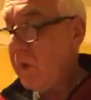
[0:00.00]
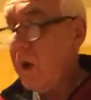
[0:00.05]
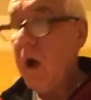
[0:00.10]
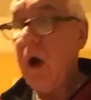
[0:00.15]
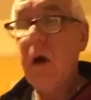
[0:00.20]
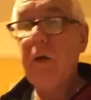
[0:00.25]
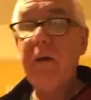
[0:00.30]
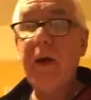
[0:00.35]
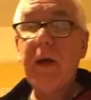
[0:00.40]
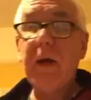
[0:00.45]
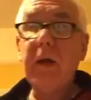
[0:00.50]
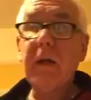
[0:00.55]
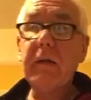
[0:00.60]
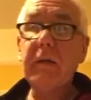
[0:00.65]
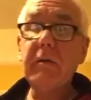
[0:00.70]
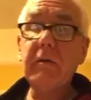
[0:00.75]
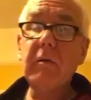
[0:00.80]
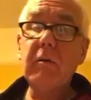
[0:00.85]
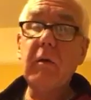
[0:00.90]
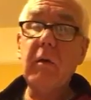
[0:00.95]
I
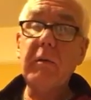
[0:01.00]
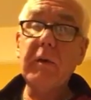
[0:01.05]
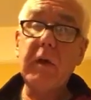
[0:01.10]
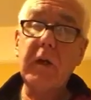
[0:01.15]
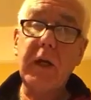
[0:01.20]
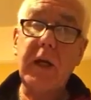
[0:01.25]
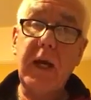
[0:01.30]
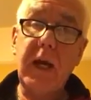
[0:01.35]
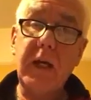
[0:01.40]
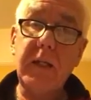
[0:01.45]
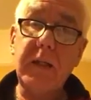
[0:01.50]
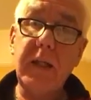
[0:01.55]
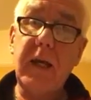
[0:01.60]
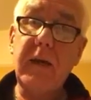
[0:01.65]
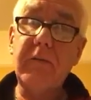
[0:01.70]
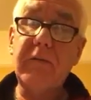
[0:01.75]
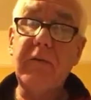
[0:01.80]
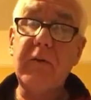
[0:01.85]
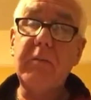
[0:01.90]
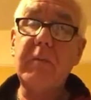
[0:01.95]
reckon what we're going to count
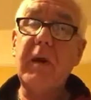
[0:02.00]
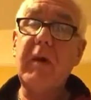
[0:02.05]
down from.